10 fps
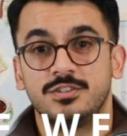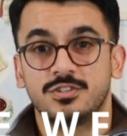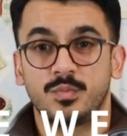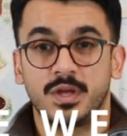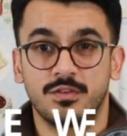
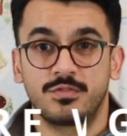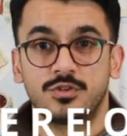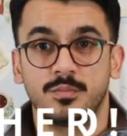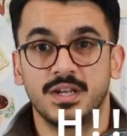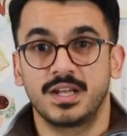just waiting for
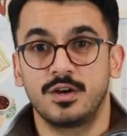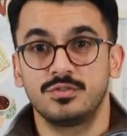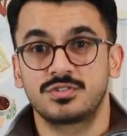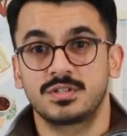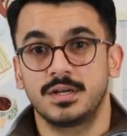it to be
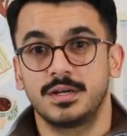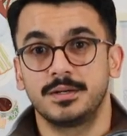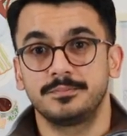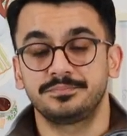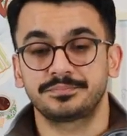announced.
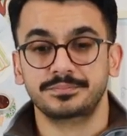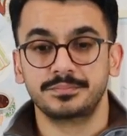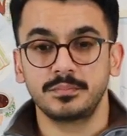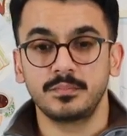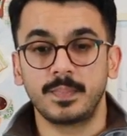Um,
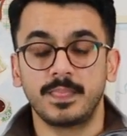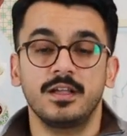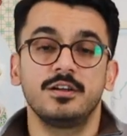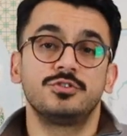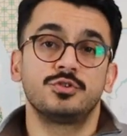
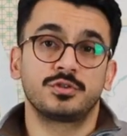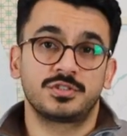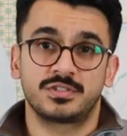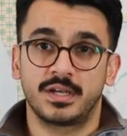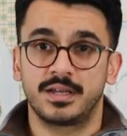
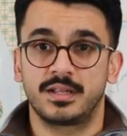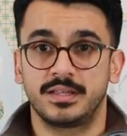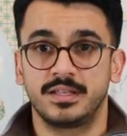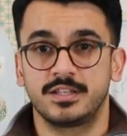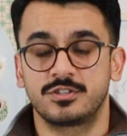jokes aside, I
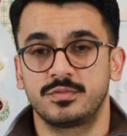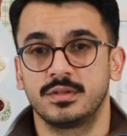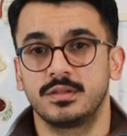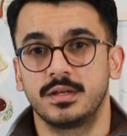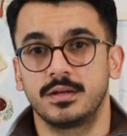think this
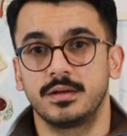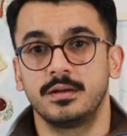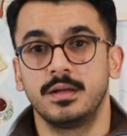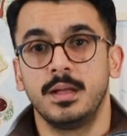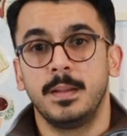will
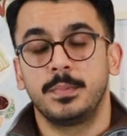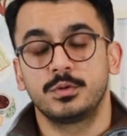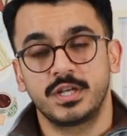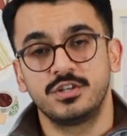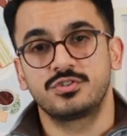uh,
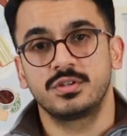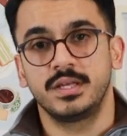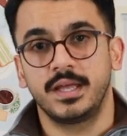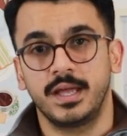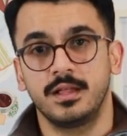
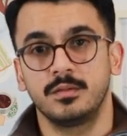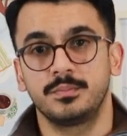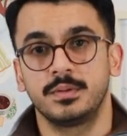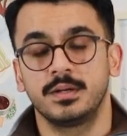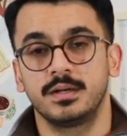potentially
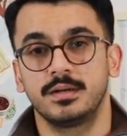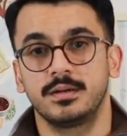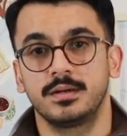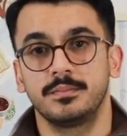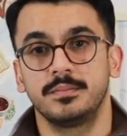help
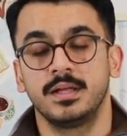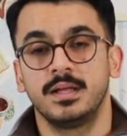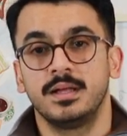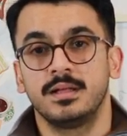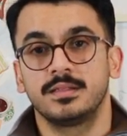uh,
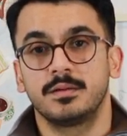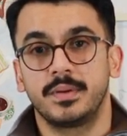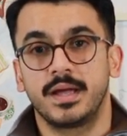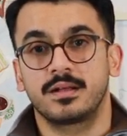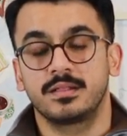the
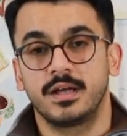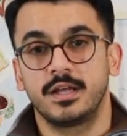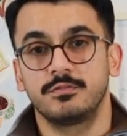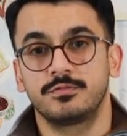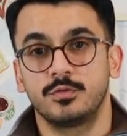back
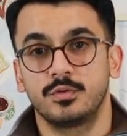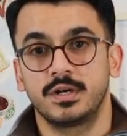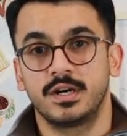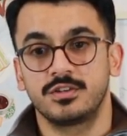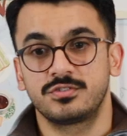line
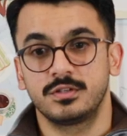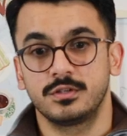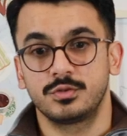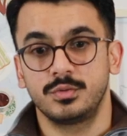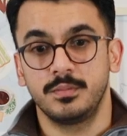for
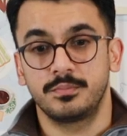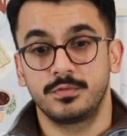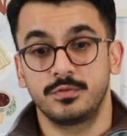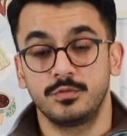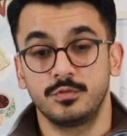Arsenal to
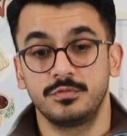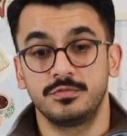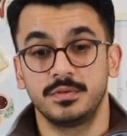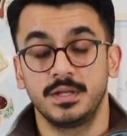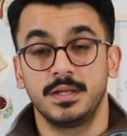
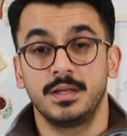improve